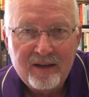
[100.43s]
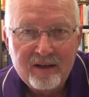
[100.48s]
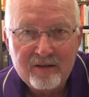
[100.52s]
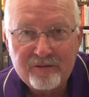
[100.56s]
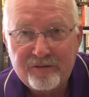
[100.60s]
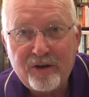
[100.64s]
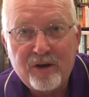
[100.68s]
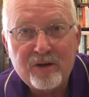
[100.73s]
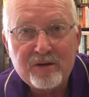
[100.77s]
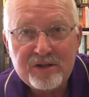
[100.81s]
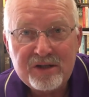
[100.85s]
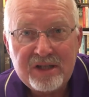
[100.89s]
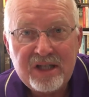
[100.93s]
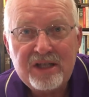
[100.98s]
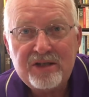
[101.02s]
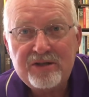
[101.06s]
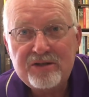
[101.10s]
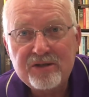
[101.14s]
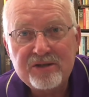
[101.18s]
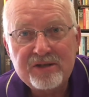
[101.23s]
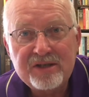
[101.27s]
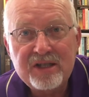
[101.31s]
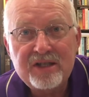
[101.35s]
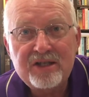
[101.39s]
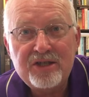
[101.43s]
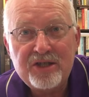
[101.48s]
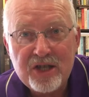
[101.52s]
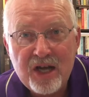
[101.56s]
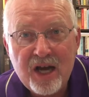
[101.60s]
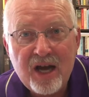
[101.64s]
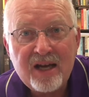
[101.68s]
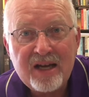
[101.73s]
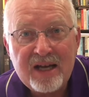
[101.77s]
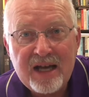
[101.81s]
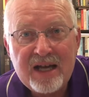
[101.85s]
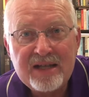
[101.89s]
The false teachers that
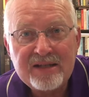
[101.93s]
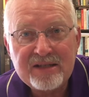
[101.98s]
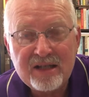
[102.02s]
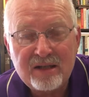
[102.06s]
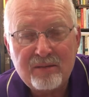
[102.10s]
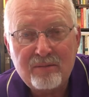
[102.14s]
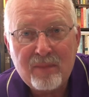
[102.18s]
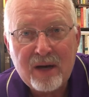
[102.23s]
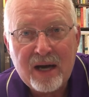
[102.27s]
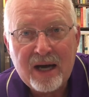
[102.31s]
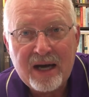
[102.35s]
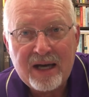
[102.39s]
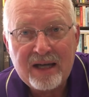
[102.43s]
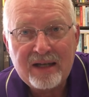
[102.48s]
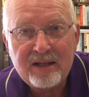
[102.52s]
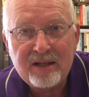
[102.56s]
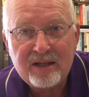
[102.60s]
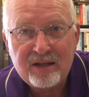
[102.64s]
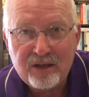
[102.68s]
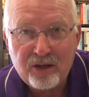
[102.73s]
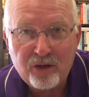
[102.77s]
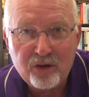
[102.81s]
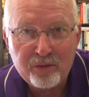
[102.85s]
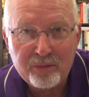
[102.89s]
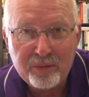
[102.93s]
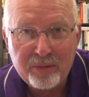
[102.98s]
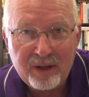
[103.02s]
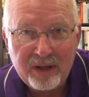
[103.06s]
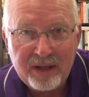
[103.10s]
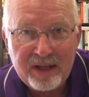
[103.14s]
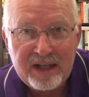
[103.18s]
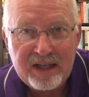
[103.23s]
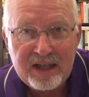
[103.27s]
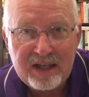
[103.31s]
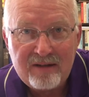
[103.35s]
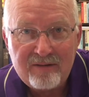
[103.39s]
John has in mind don't
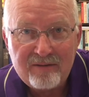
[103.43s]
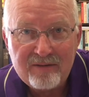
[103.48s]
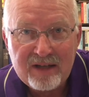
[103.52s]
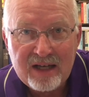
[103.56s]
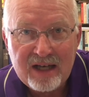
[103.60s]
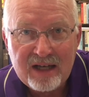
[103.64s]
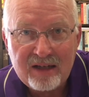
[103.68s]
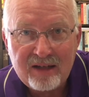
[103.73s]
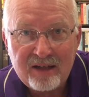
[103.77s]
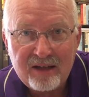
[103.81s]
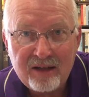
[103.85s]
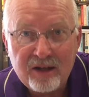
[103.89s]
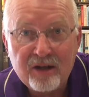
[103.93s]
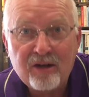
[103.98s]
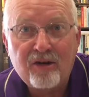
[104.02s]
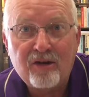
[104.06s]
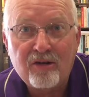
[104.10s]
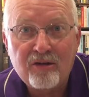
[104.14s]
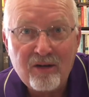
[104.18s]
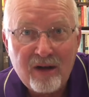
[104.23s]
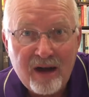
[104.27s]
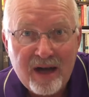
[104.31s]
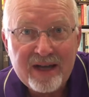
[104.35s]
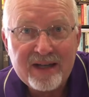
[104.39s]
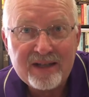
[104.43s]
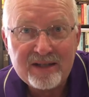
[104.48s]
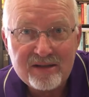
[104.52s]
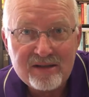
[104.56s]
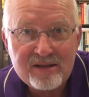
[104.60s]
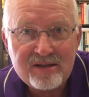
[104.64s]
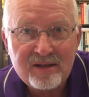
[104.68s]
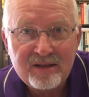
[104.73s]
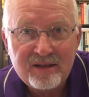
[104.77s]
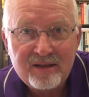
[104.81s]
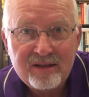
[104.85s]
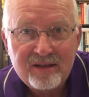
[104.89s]
believe that the
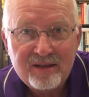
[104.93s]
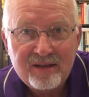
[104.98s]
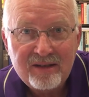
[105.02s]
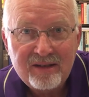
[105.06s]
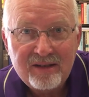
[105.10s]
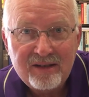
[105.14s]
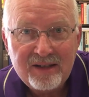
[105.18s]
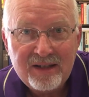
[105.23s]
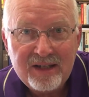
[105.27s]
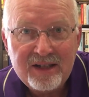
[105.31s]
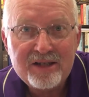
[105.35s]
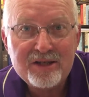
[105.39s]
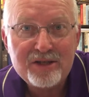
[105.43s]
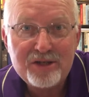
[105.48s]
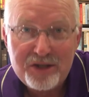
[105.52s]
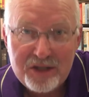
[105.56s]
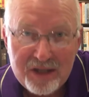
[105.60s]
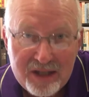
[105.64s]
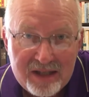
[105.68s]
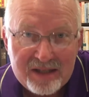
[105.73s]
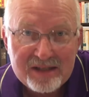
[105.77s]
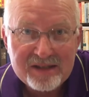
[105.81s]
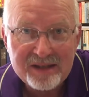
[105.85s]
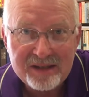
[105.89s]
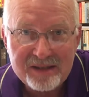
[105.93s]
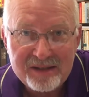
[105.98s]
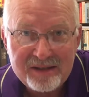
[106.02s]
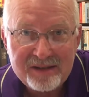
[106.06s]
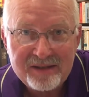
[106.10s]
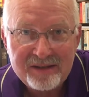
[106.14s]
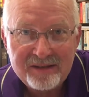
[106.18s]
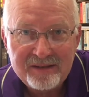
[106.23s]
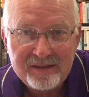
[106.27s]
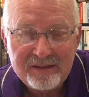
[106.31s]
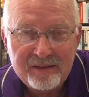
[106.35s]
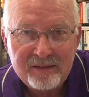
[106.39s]
Christ is
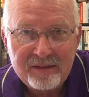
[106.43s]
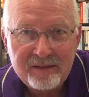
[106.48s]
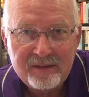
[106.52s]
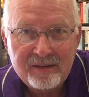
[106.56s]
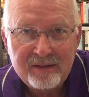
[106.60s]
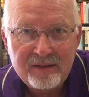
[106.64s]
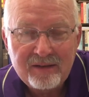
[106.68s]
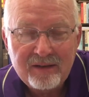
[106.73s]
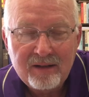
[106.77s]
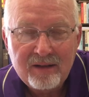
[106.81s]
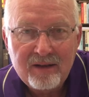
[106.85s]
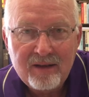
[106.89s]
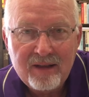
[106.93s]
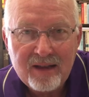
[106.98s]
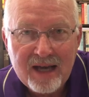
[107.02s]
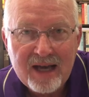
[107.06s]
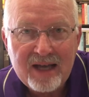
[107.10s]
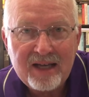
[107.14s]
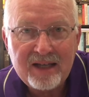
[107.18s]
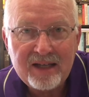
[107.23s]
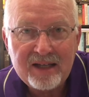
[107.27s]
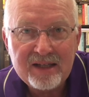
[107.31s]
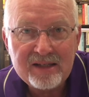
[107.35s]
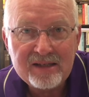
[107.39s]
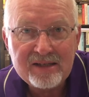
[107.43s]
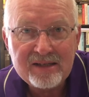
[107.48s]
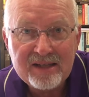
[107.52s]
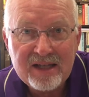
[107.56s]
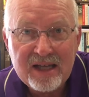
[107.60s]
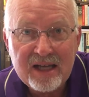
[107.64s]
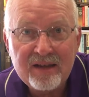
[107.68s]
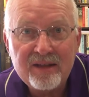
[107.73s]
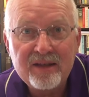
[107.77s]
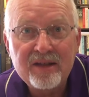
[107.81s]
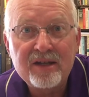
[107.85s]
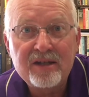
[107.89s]
Jesus. That is,
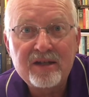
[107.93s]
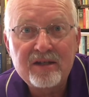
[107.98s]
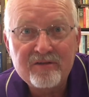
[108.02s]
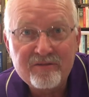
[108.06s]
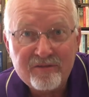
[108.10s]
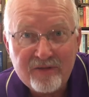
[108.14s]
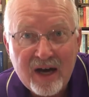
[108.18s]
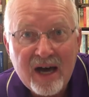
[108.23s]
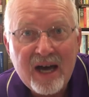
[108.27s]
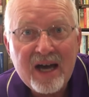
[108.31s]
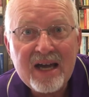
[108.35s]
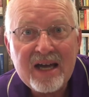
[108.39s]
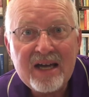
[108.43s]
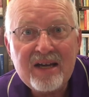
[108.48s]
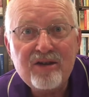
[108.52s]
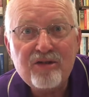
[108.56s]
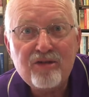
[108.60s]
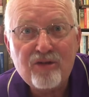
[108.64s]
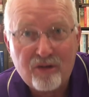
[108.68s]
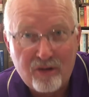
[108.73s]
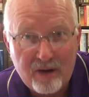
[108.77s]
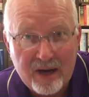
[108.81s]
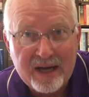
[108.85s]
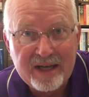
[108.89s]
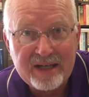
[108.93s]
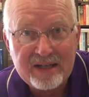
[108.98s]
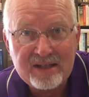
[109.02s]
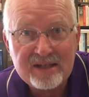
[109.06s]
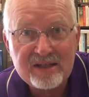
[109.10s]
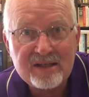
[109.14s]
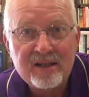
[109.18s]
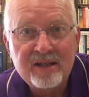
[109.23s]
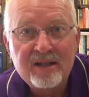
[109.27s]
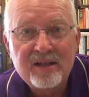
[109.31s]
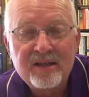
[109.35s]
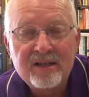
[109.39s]
that the divine
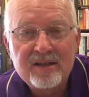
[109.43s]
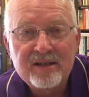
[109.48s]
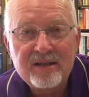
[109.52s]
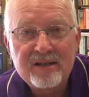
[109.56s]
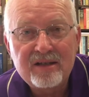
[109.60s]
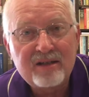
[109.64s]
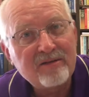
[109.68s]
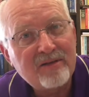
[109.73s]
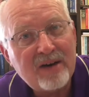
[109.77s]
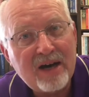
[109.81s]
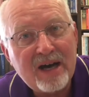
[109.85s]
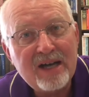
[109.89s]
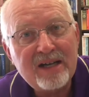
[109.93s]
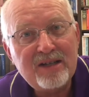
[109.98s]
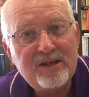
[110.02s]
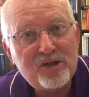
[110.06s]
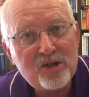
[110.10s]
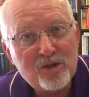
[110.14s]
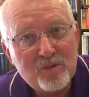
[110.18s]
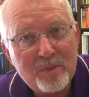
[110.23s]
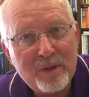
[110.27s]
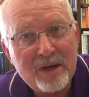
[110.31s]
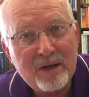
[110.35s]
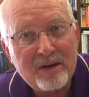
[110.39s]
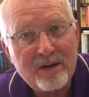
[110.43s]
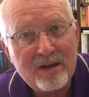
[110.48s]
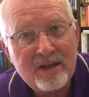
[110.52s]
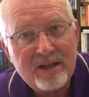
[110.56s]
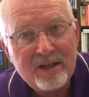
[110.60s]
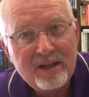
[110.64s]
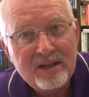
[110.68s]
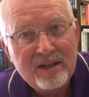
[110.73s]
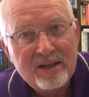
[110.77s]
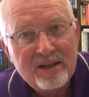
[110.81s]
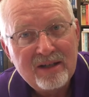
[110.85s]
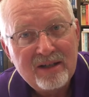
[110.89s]
Christ, the divine Spirit,